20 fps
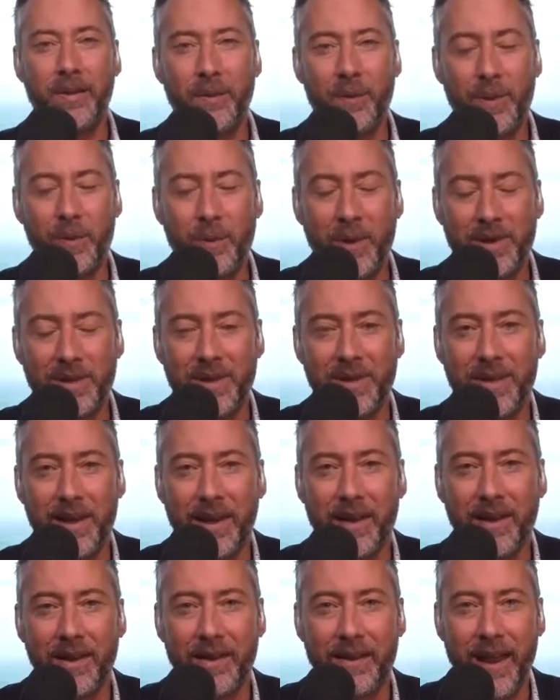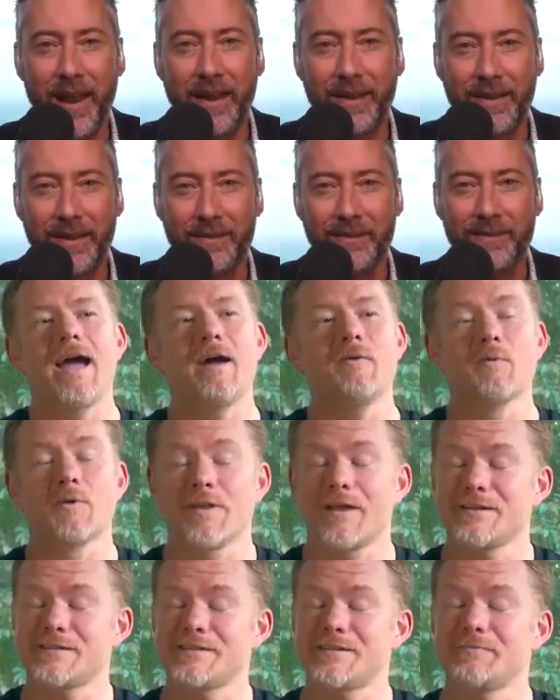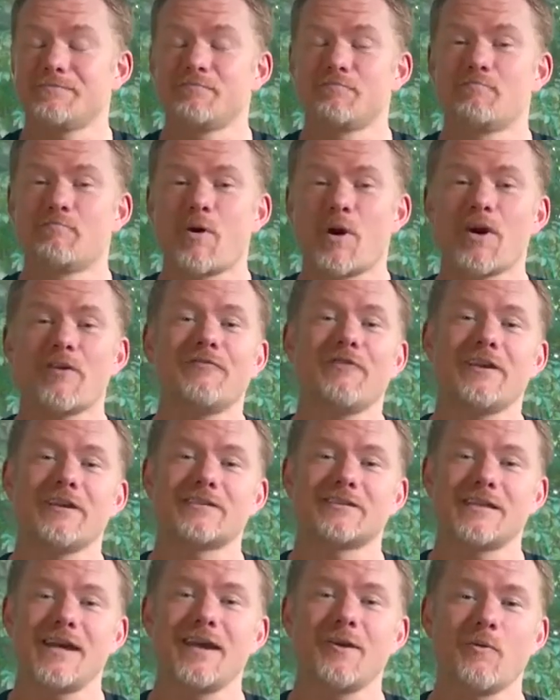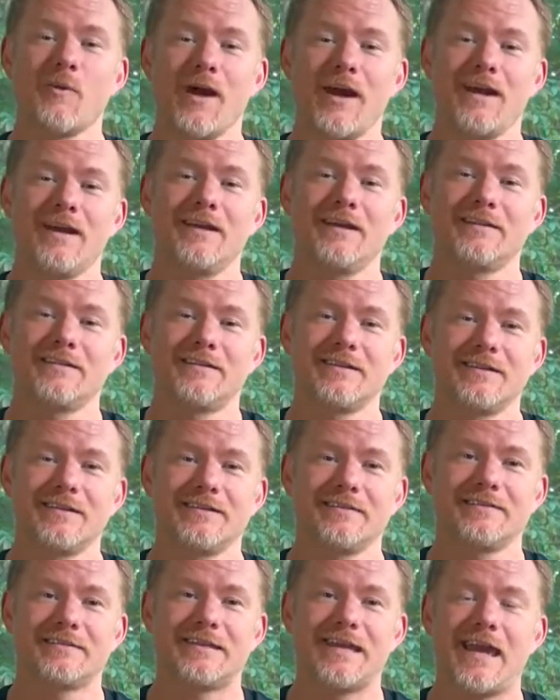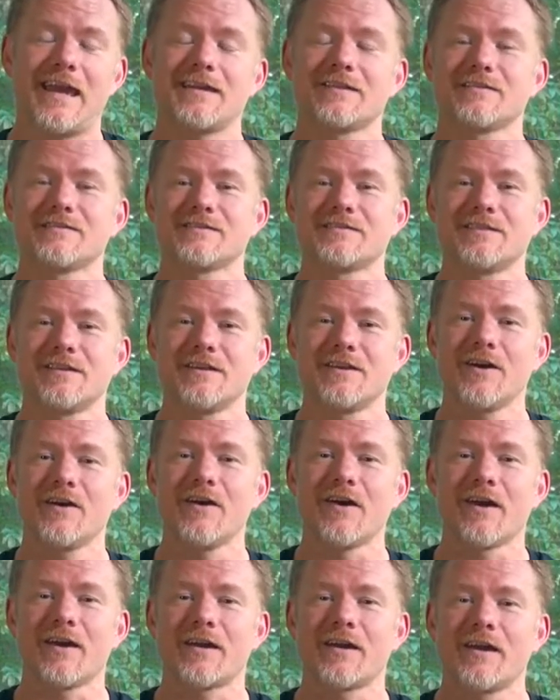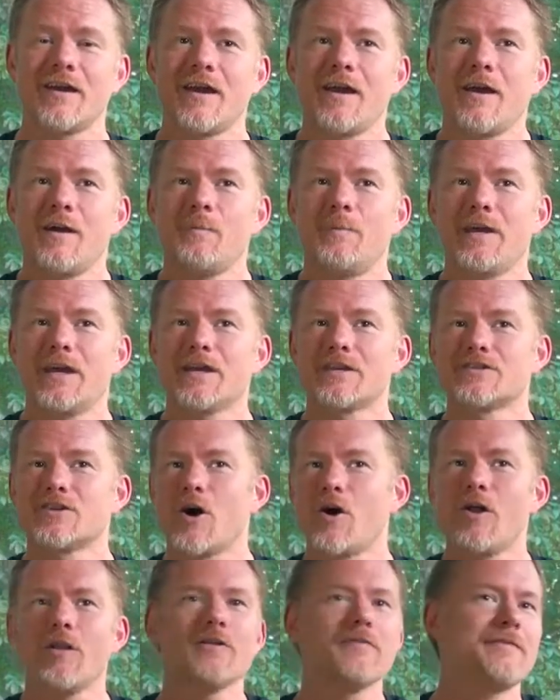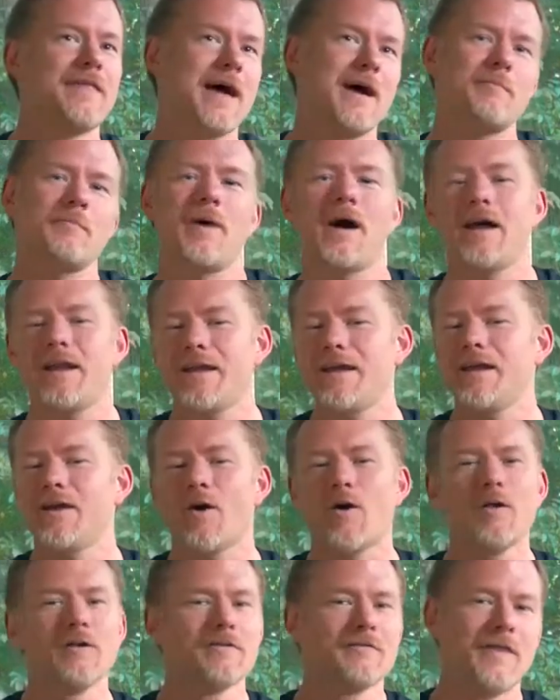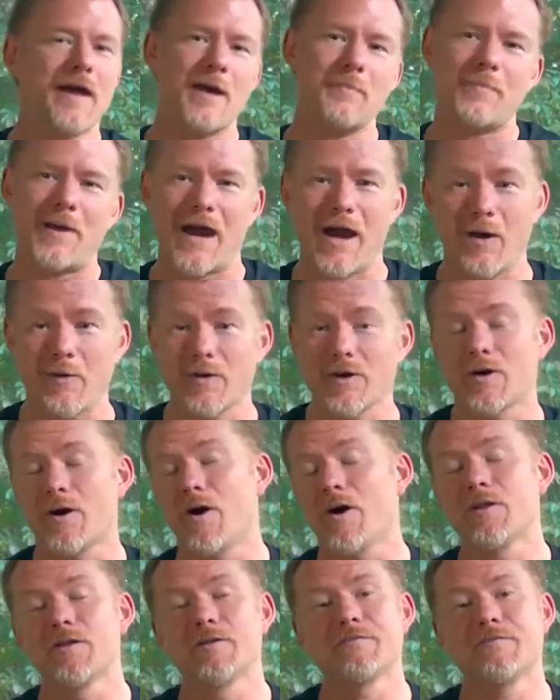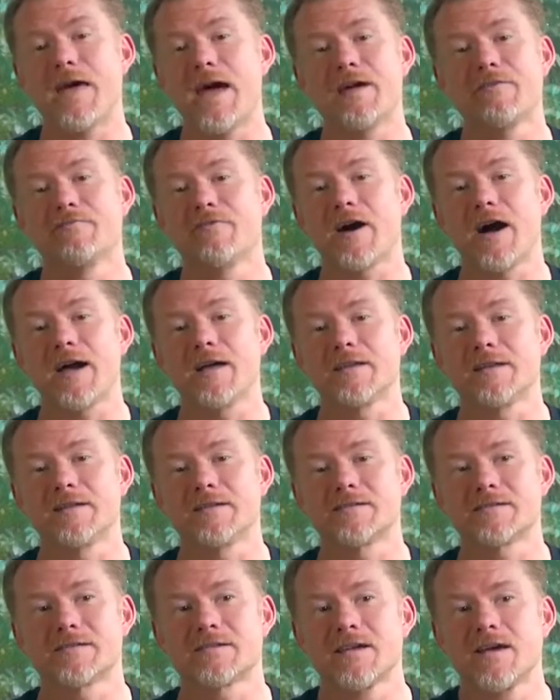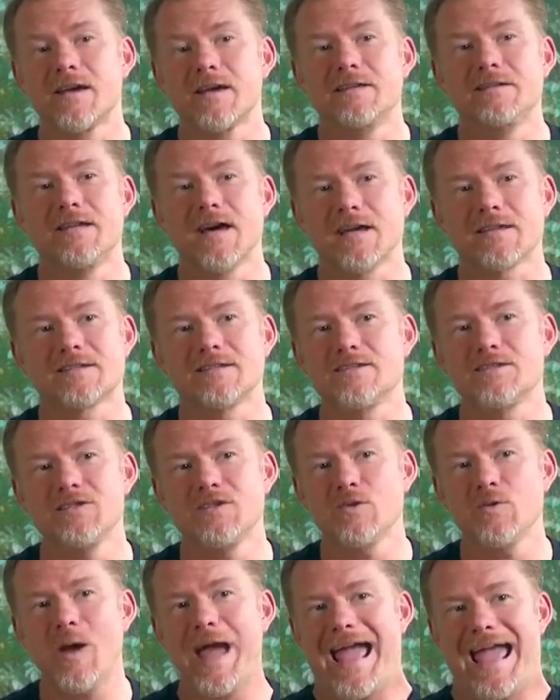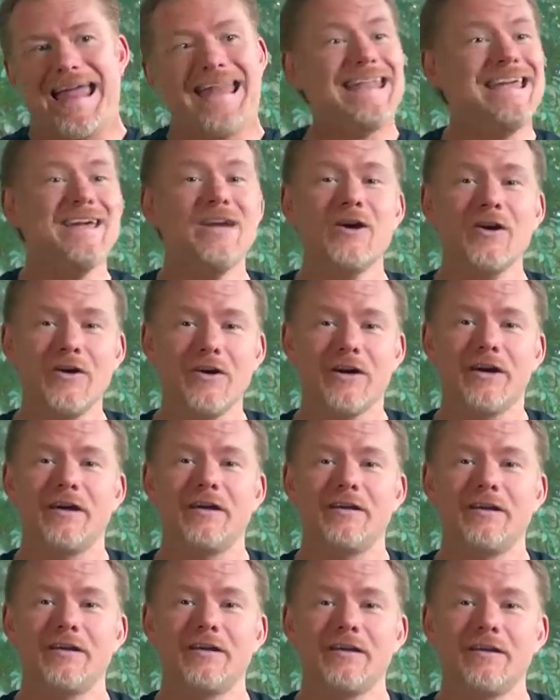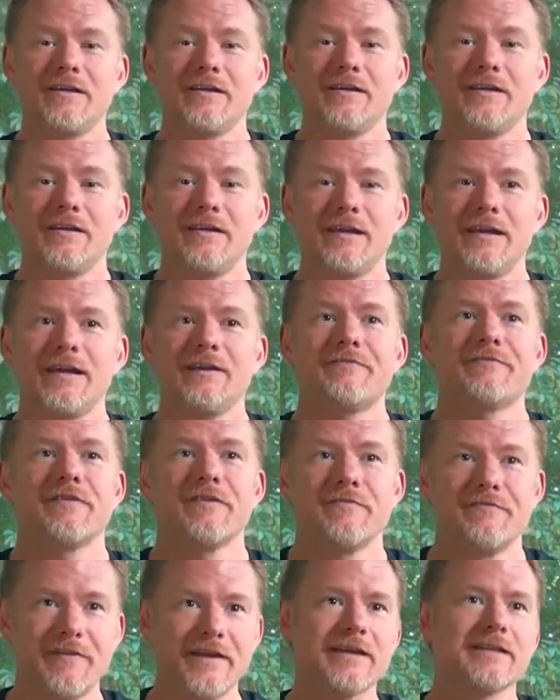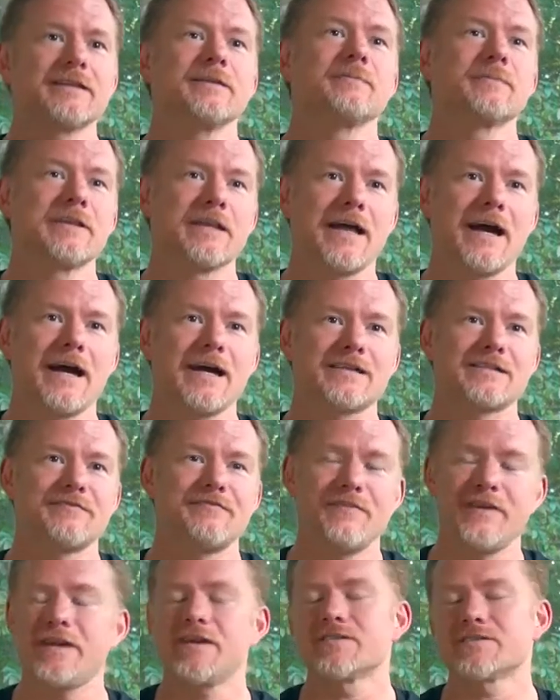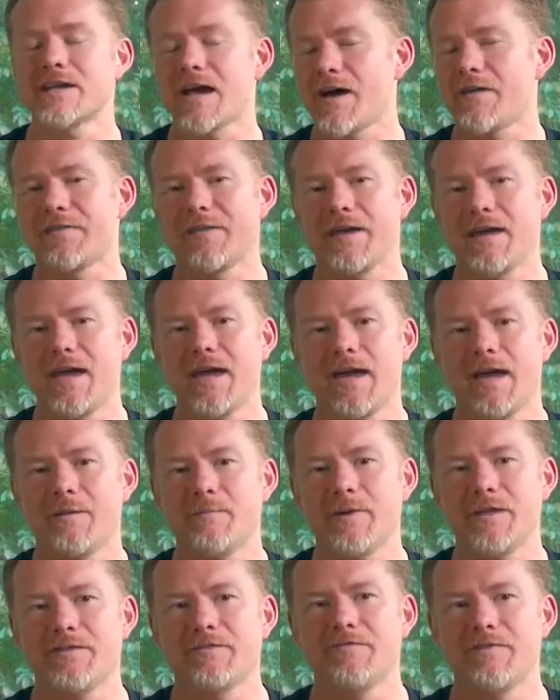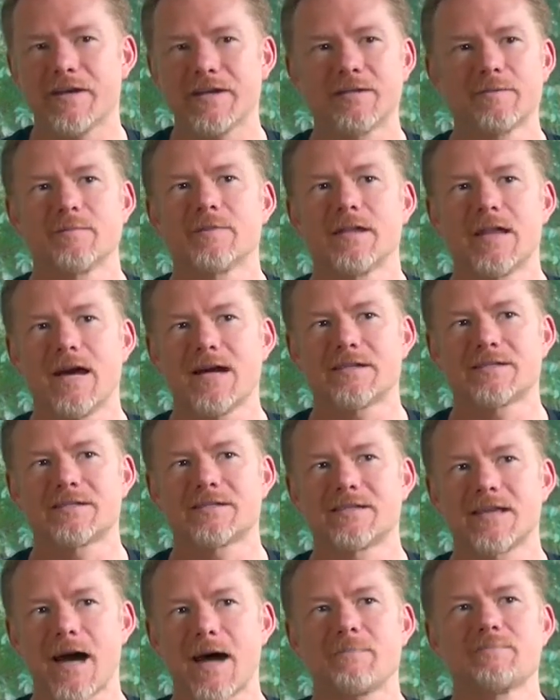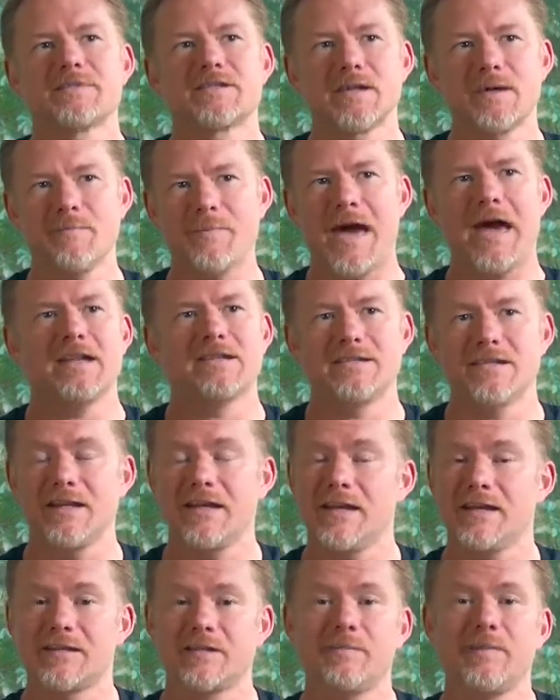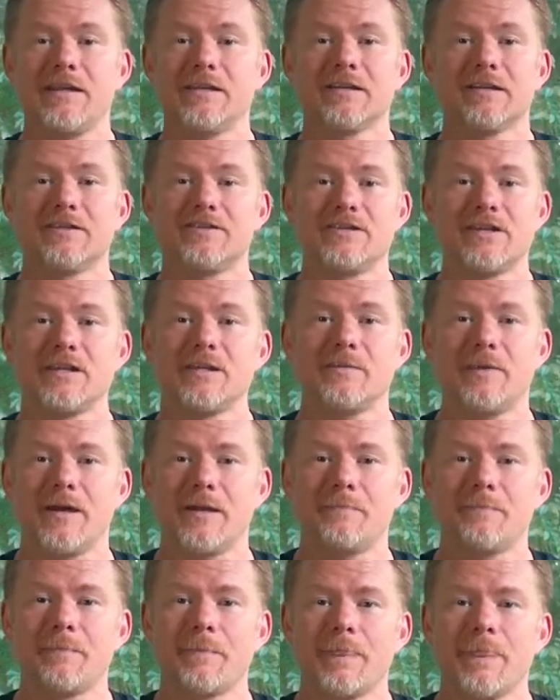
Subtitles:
What's your take on that? Well, that's a perfect segue into candles in the dark, because all of that money, all of that power, all of that violence doesn't do any good if the victim class figures out the game and the victim class stops imagining it to be legitimate.